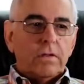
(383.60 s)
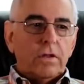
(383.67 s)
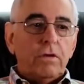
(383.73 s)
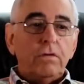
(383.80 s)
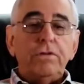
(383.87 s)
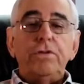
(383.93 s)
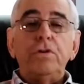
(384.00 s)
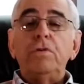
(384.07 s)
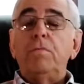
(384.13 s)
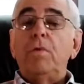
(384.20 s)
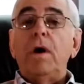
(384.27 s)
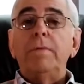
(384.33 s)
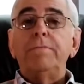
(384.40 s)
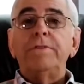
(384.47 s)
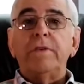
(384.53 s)
YouTube
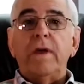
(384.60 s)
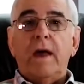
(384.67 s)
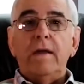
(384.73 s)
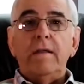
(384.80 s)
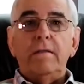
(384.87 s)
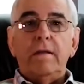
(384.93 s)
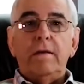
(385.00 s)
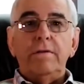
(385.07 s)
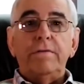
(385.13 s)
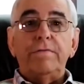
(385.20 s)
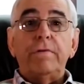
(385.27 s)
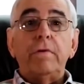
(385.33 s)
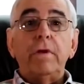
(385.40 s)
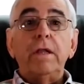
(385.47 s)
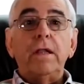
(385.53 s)
website under
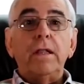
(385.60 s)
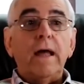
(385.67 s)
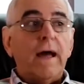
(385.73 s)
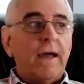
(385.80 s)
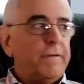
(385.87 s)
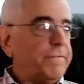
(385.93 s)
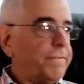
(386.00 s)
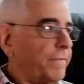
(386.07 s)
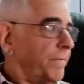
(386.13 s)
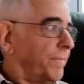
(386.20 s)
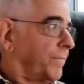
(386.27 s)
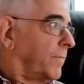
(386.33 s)
Verita Life.